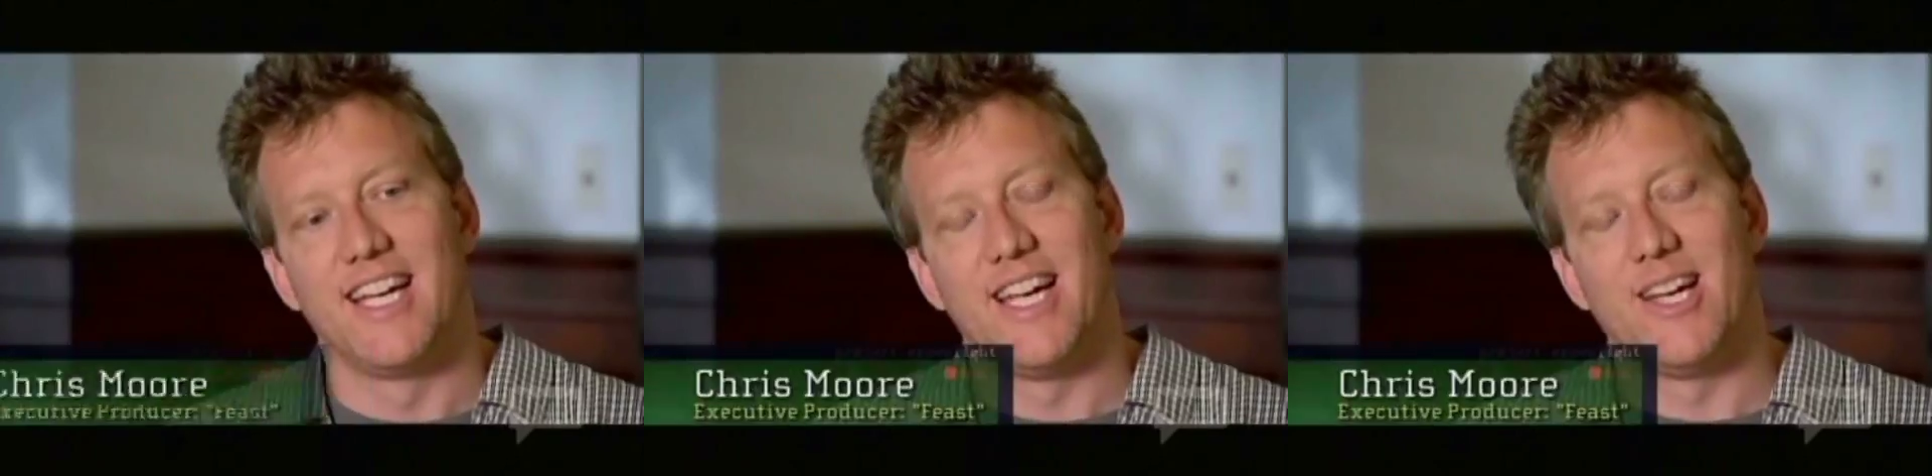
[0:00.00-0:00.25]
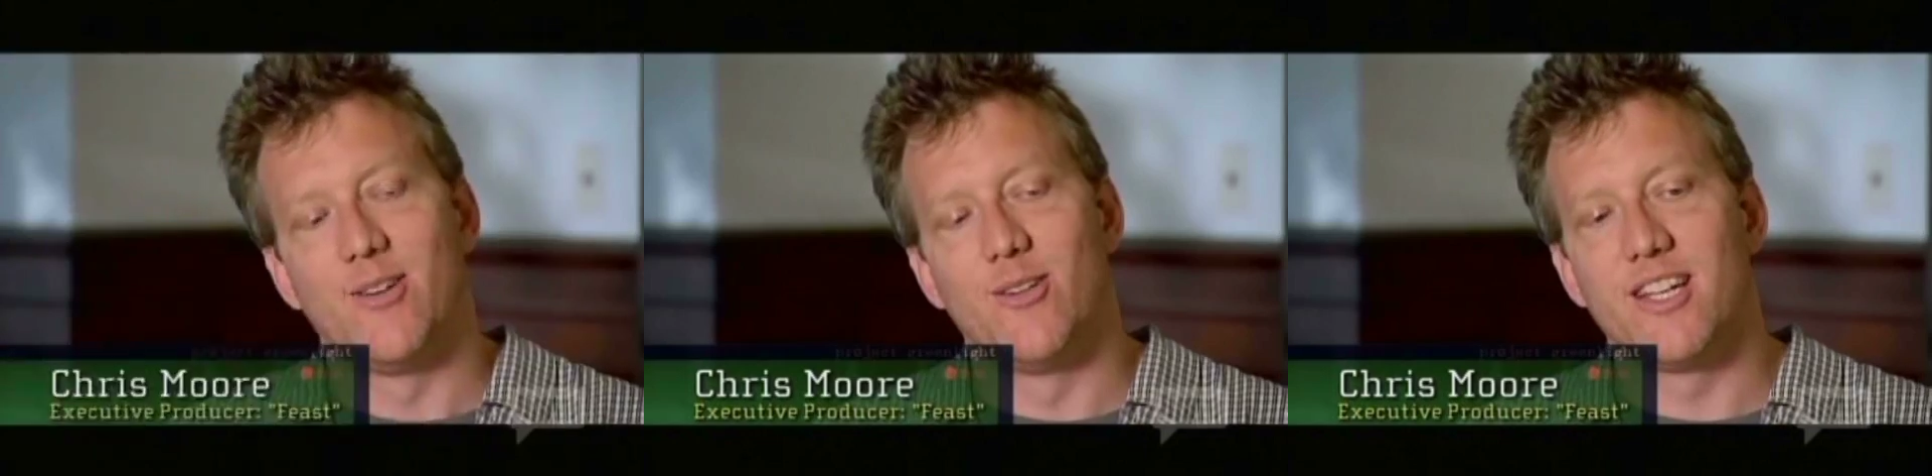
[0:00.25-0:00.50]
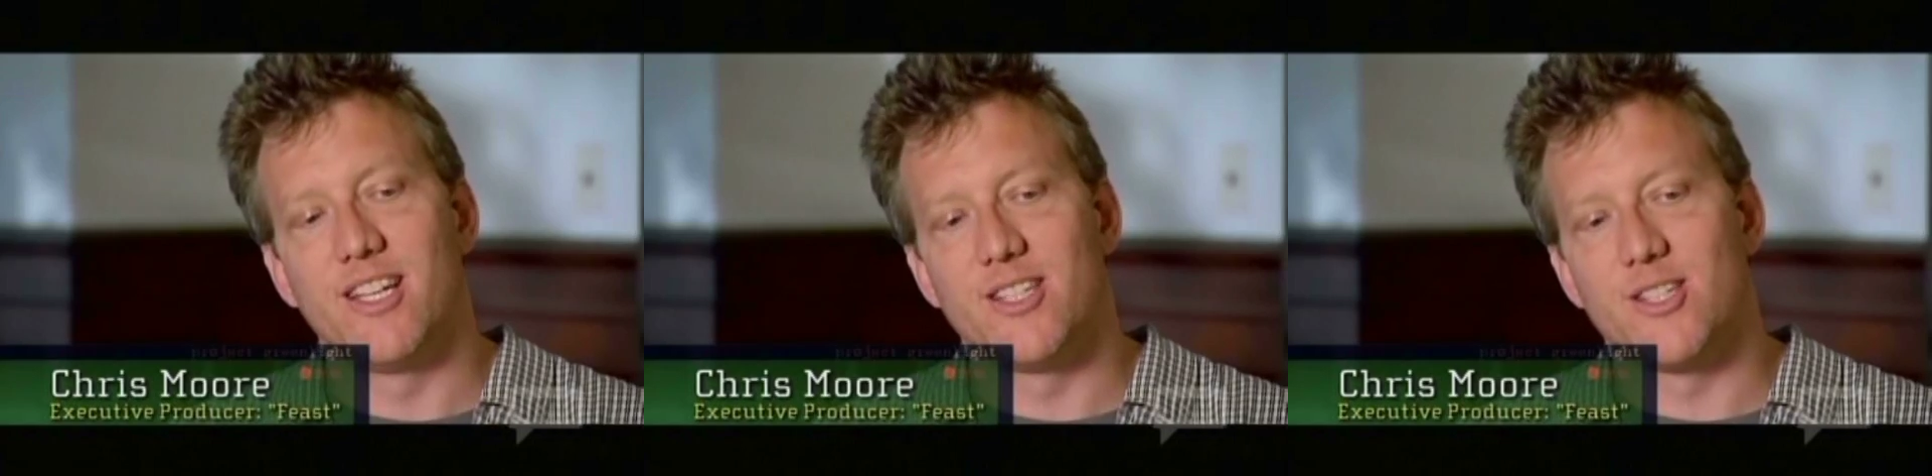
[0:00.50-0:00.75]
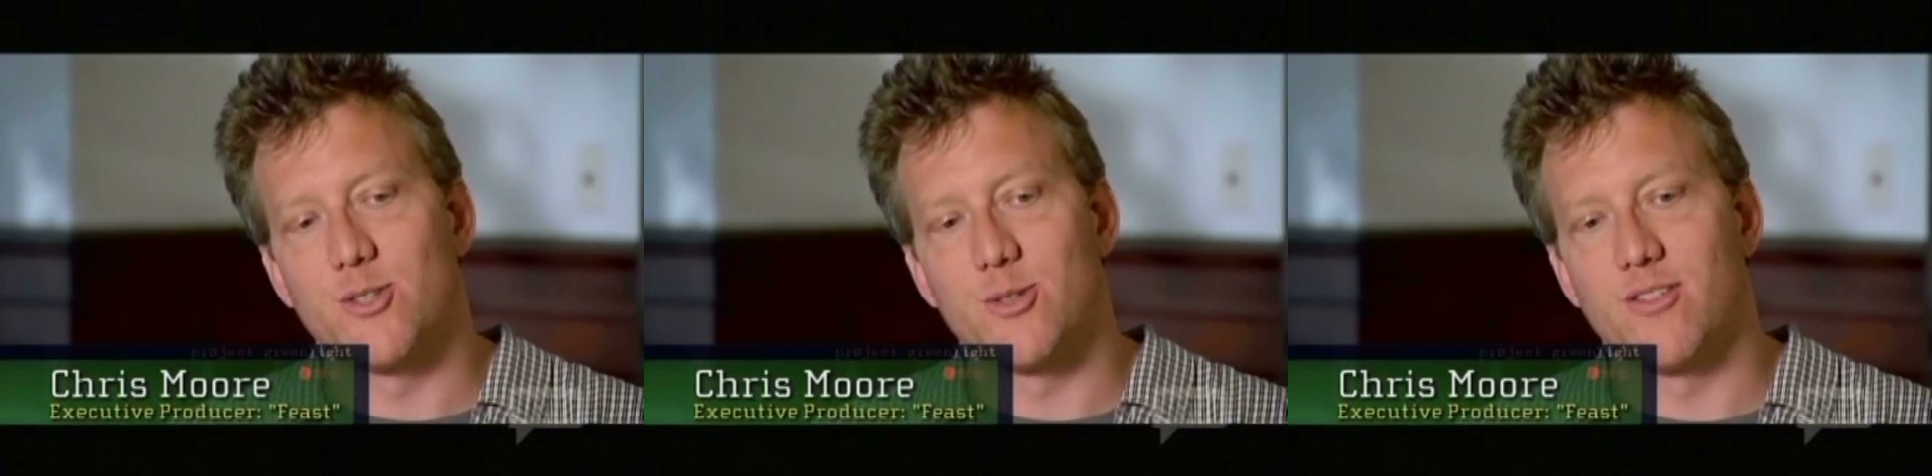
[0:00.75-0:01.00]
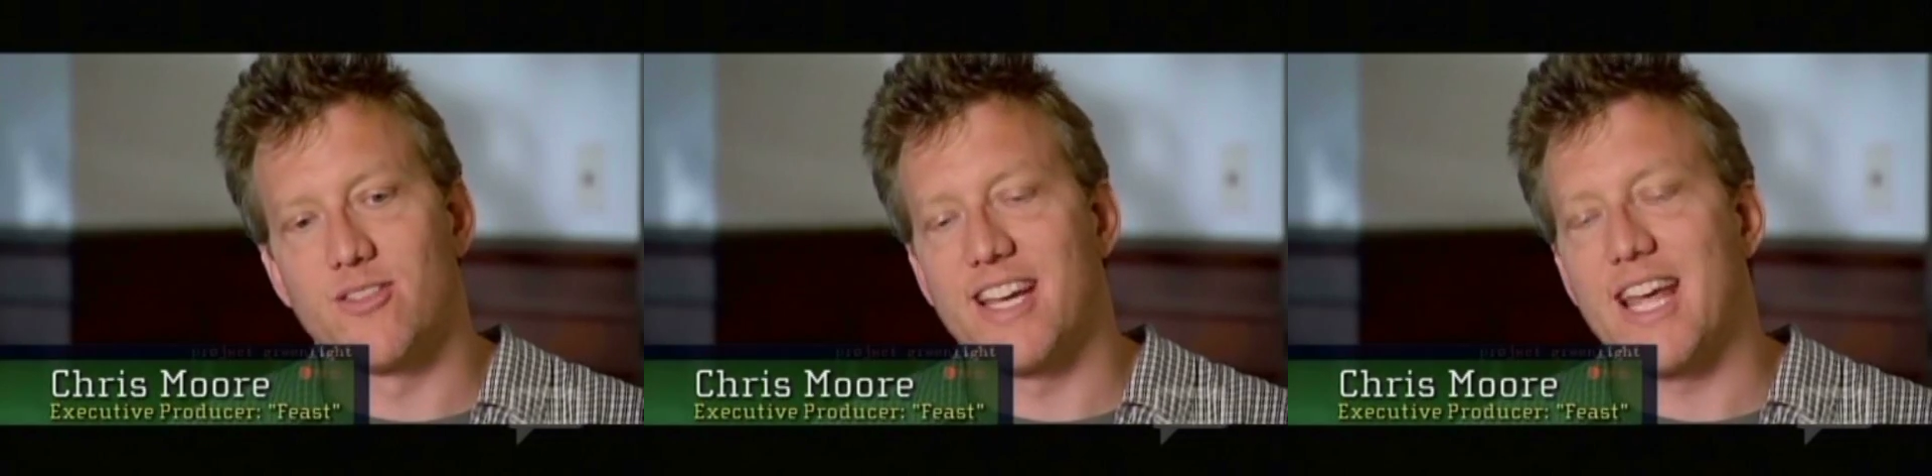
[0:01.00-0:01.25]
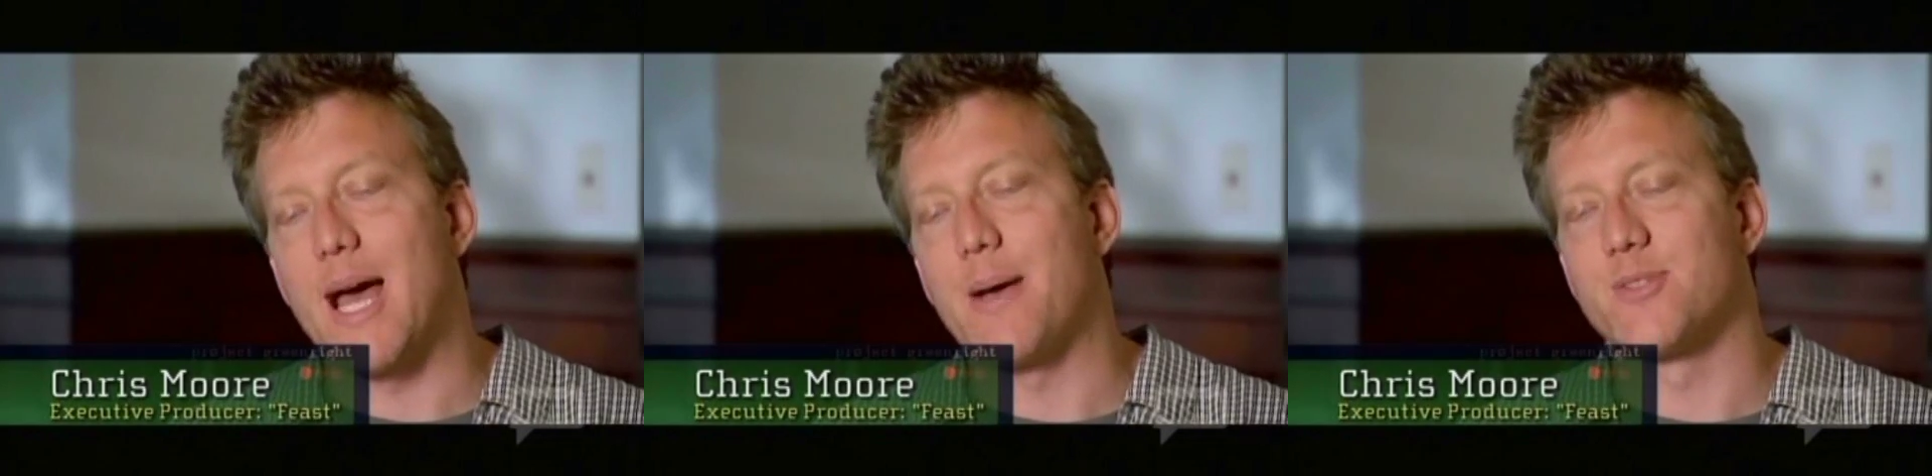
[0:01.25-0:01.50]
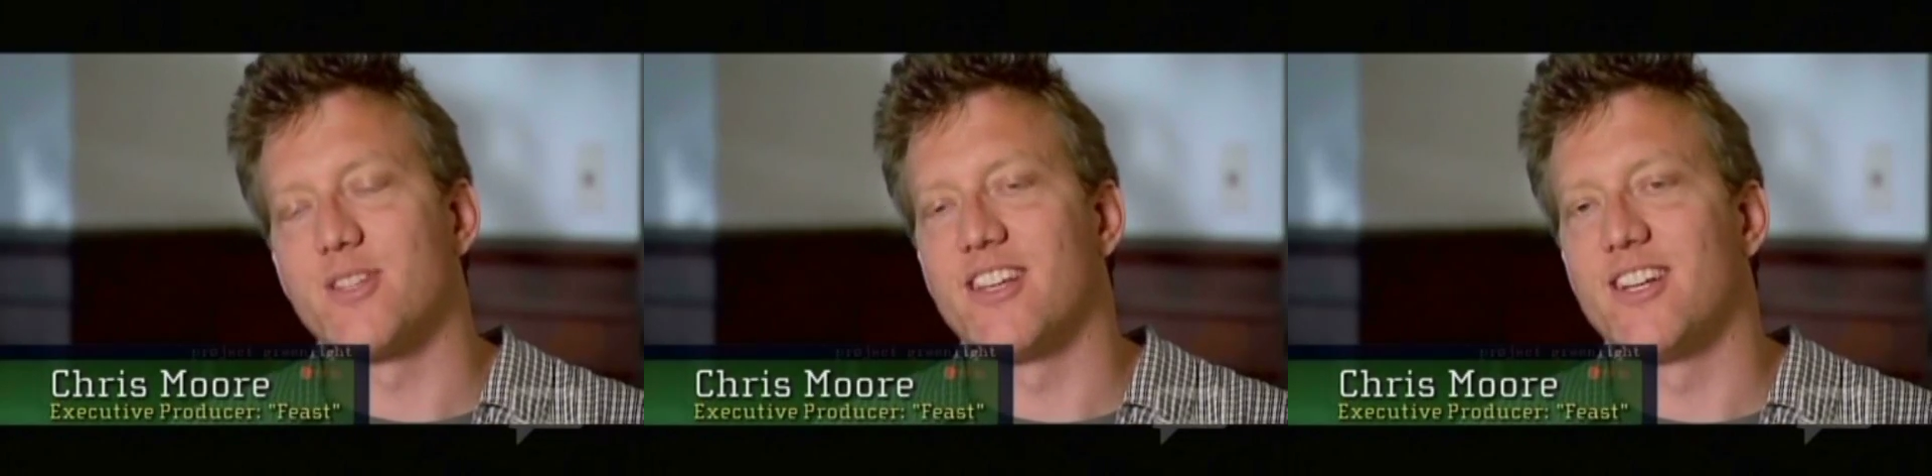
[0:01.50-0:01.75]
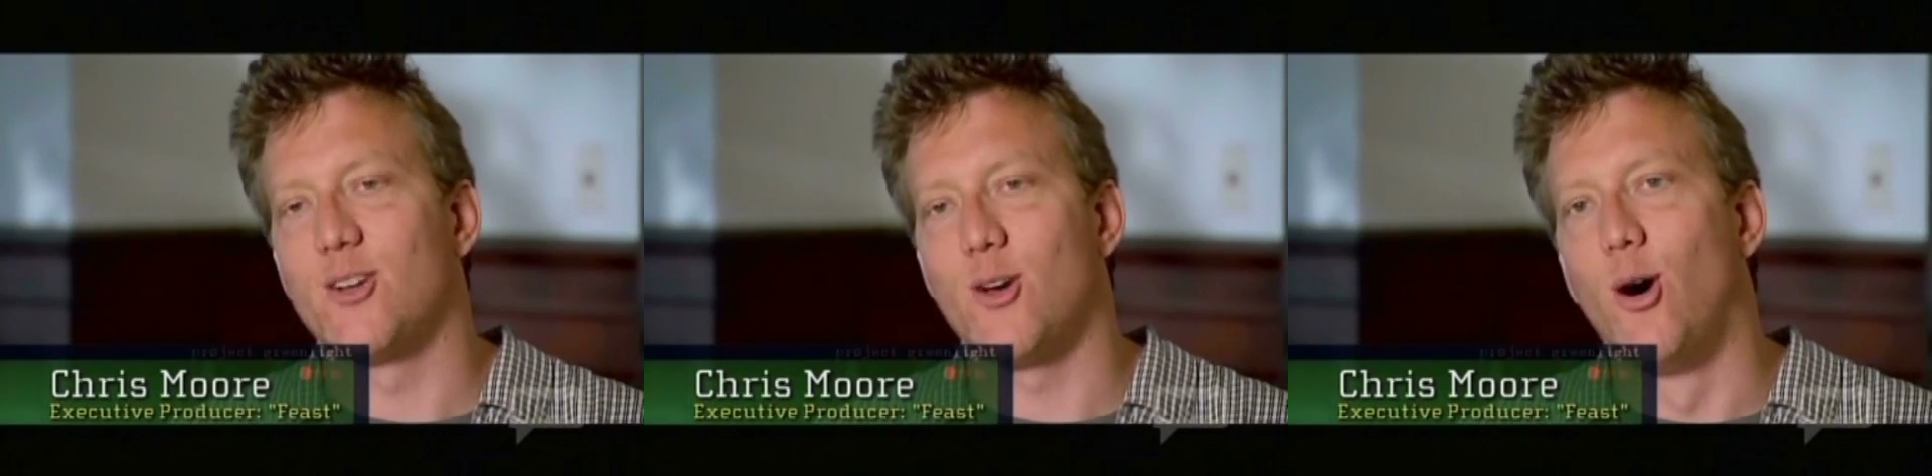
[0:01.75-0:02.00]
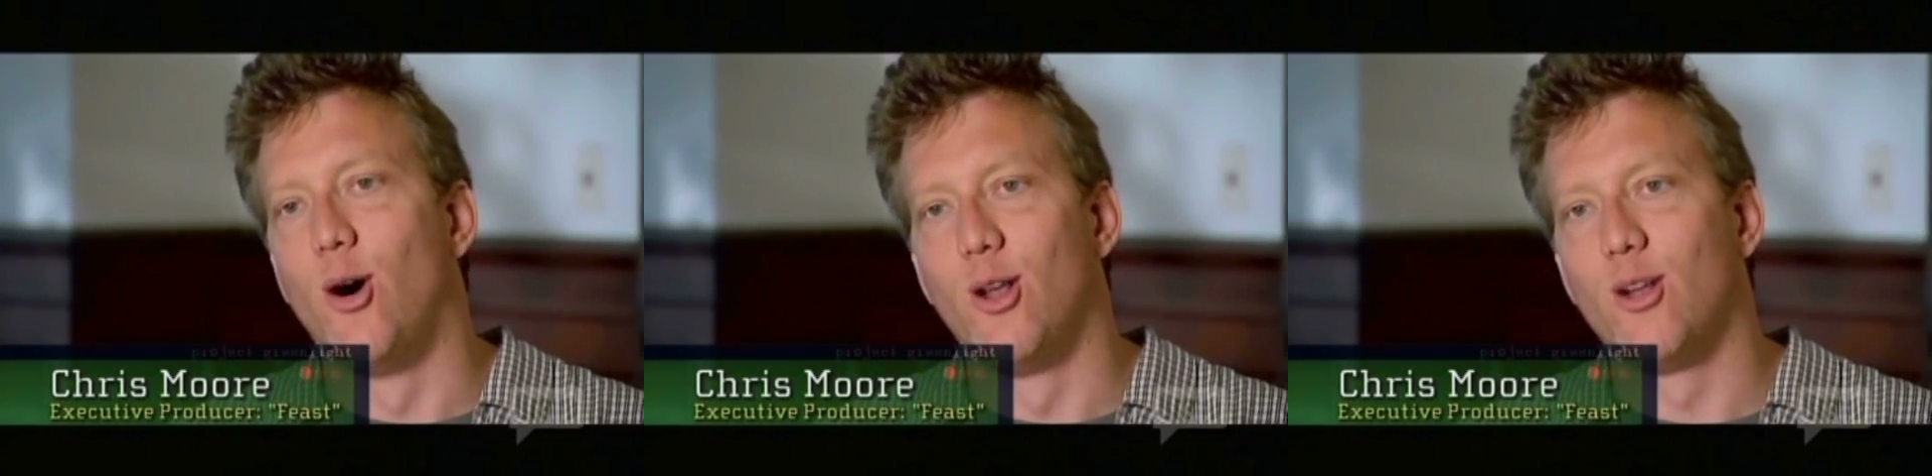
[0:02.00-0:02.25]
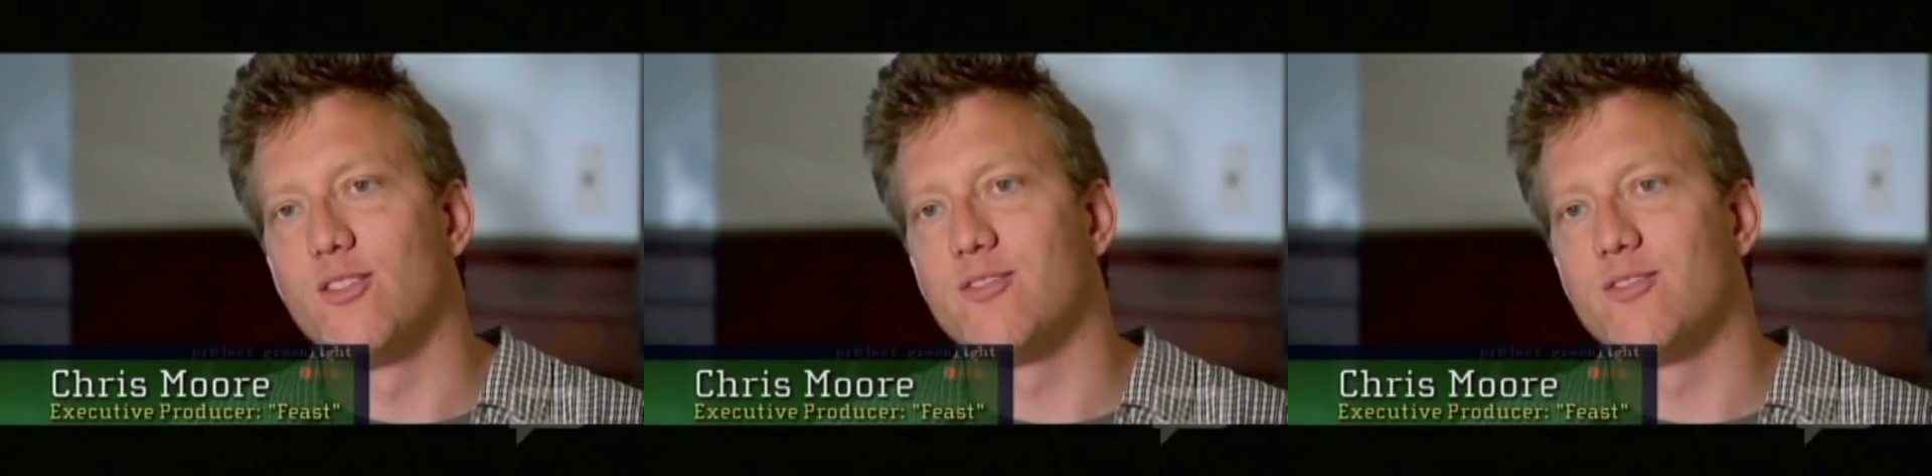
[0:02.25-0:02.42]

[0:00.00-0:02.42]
it really just sort of encapsulated all